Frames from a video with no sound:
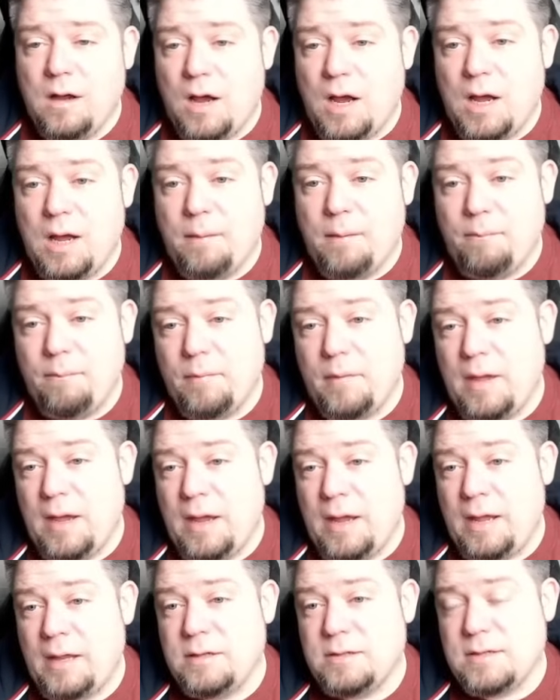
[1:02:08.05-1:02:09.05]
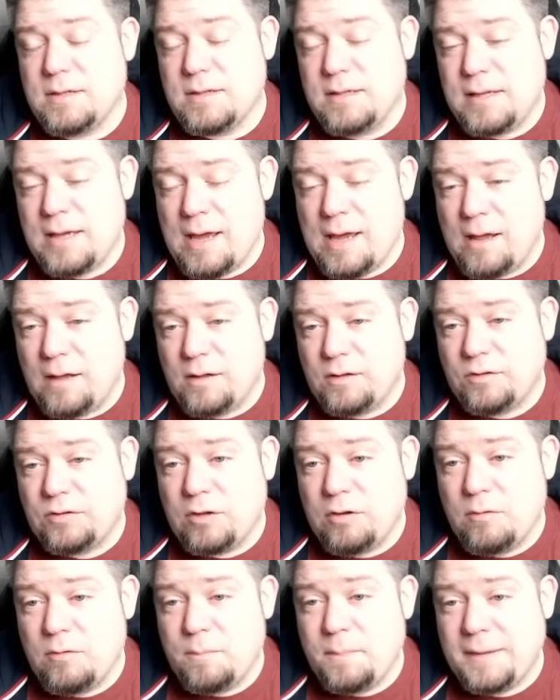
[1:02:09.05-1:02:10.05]
And yeah,
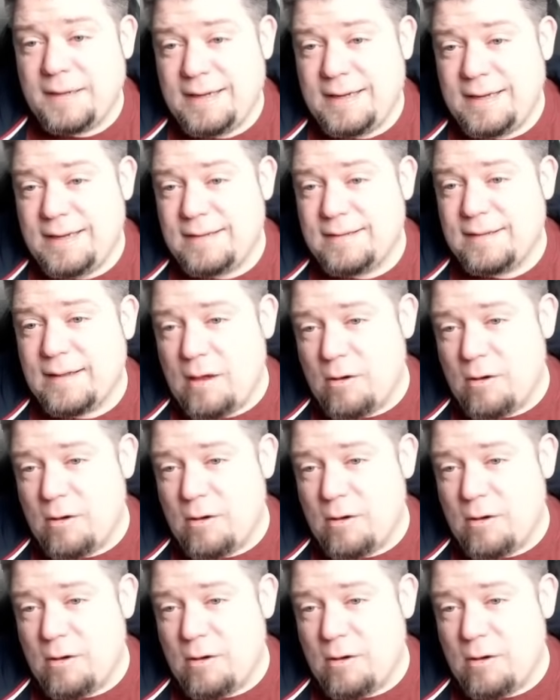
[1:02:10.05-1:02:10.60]
so please